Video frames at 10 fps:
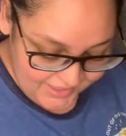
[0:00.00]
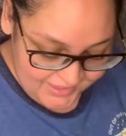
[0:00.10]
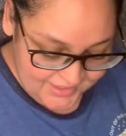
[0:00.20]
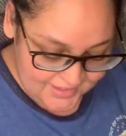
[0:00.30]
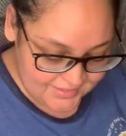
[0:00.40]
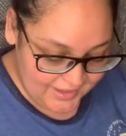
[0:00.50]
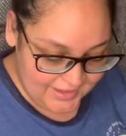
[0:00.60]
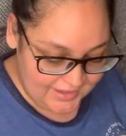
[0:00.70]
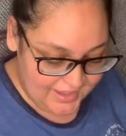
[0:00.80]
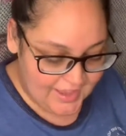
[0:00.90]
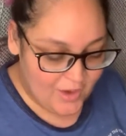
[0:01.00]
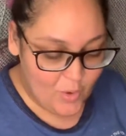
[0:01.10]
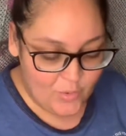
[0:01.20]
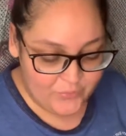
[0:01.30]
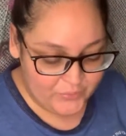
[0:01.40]
is a
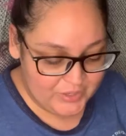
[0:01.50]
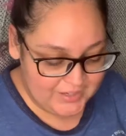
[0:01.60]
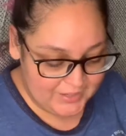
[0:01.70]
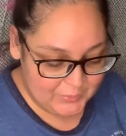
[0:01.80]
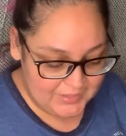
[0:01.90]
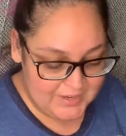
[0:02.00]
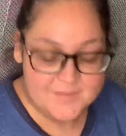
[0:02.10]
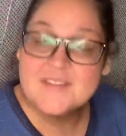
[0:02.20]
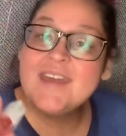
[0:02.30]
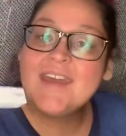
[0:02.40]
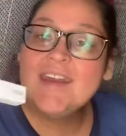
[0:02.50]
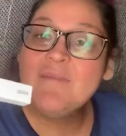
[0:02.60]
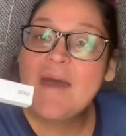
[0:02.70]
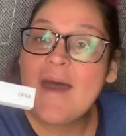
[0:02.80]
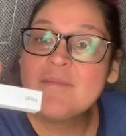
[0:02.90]
Ultra liquid lipstick, and
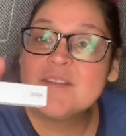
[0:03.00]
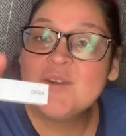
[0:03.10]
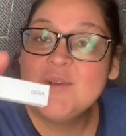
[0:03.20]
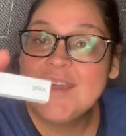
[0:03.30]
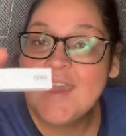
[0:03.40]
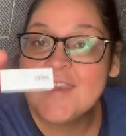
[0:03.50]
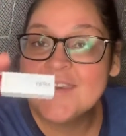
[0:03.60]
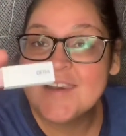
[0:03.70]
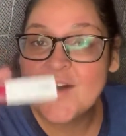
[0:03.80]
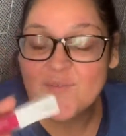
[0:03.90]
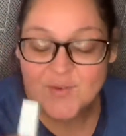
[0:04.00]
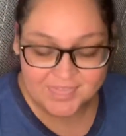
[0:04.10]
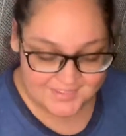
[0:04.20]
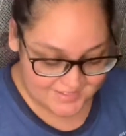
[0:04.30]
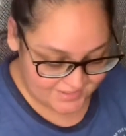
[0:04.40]
I'm absolutely in love
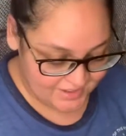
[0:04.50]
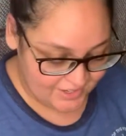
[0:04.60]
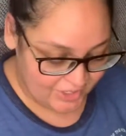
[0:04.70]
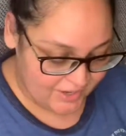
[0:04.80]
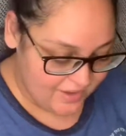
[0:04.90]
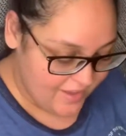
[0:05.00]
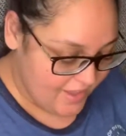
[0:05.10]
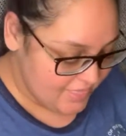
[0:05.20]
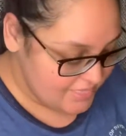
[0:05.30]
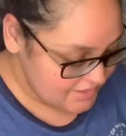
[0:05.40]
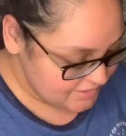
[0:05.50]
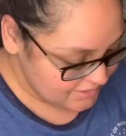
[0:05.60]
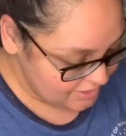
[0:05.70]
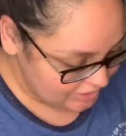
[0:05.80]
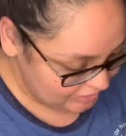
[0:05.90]
with this color. This
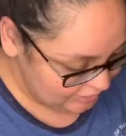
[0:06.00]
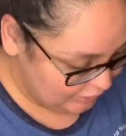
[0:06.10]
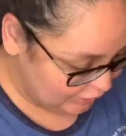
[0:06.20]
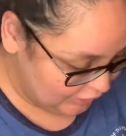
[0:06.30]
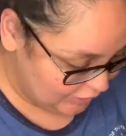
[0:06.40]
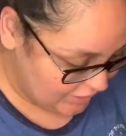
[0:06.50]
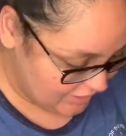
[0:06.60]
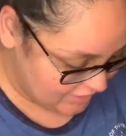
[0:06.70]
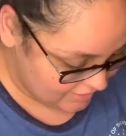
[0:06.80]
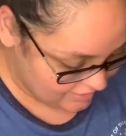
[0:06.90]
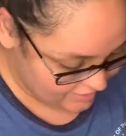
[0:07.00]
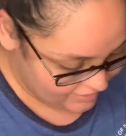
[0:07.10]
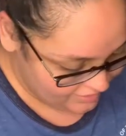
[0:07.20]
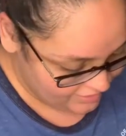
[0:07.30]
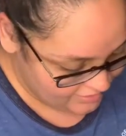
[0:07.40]
color
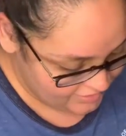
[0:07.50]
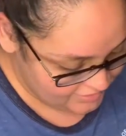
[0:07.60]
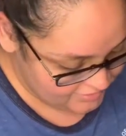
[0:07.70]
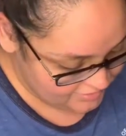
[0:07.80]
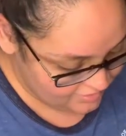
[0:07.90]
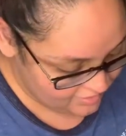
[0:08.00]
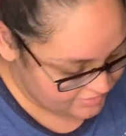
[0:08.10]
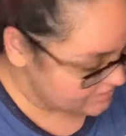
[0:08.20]
is called